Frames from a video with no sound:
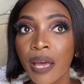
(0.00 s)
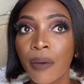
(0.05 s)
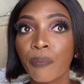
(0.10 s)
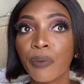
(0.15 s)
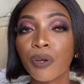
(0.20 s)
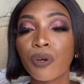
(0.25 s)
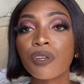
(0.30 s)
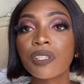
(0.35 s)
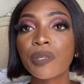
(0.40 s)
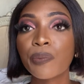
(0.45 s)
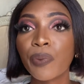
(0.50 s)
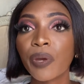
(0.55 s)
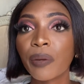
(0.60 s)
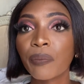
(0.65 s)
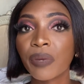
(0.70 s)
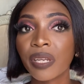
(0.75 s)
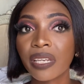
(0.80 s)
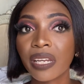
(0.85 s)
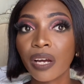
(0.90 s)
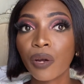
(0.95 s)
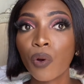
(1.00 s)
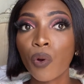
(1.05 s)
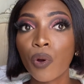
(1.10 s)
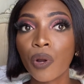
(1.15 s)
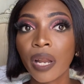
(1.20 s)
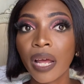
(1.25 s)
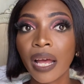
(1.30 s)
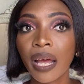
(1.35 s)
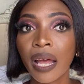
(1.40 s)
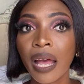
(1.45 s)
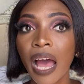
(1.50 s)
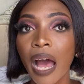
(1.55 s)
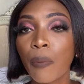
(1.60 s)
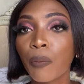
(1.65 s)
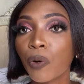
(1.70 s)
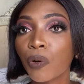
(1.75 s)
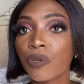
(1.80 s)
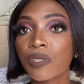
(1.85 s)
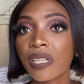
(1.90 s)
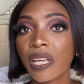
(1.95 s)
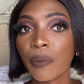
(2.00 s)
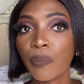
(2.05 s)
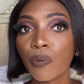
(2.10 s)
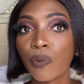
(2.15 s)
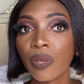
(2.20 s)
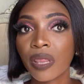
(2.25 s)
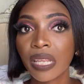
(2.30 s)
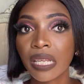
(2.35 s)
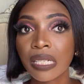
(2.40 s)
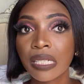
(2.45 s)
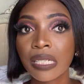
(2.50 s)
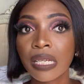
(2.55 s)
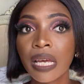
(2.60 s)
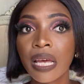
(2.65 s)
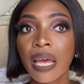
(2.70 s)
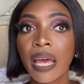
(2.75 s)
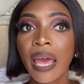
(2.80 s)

because the pigment yakhona I'm always happy with it,